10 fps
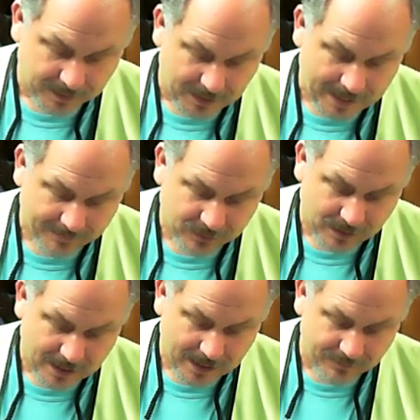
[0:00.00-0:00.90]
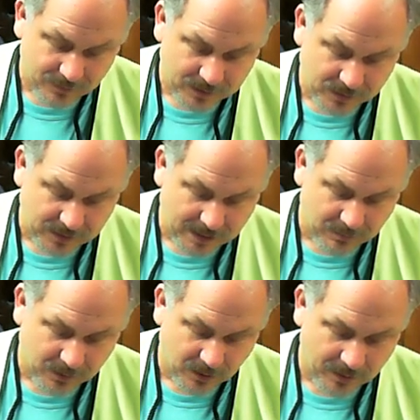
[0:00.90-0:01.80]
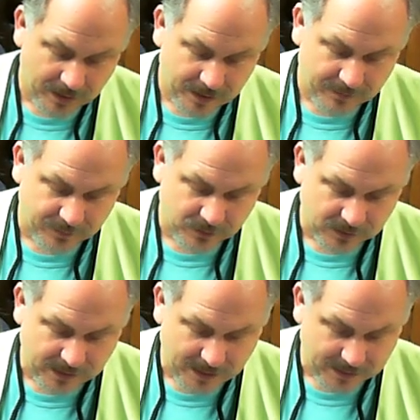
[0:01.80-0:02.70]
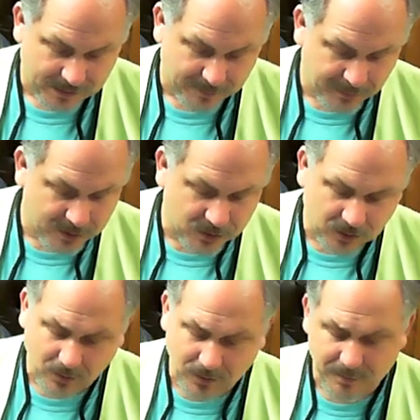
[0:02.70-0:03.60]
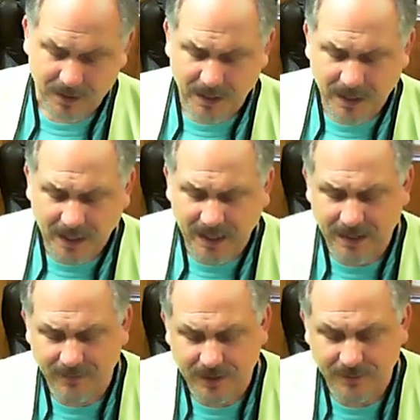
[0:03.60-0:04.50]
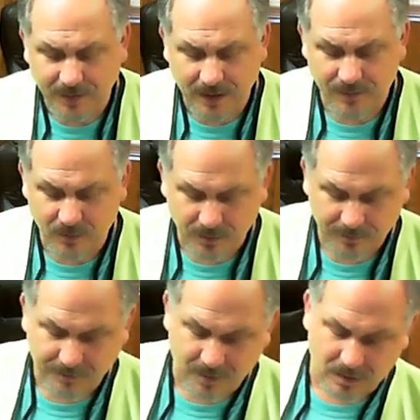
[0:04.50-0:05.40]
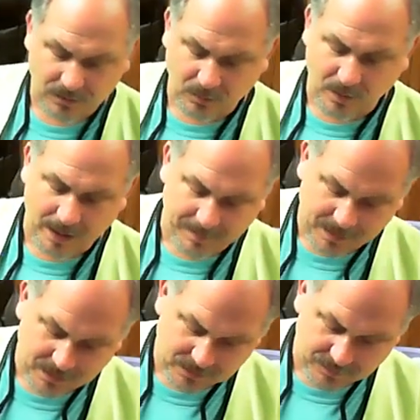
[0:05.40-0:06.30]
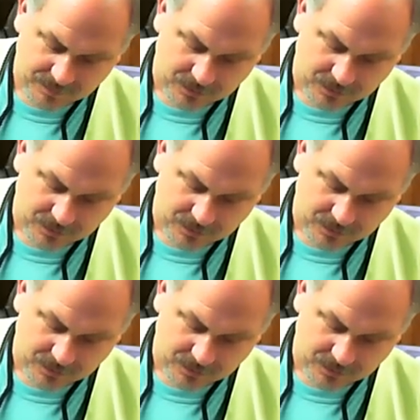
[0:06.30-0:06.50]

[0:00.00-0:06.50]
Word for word: But after I have risen, I will go ahead of you to Galilee. Peter told him, Even if everyone falls away because of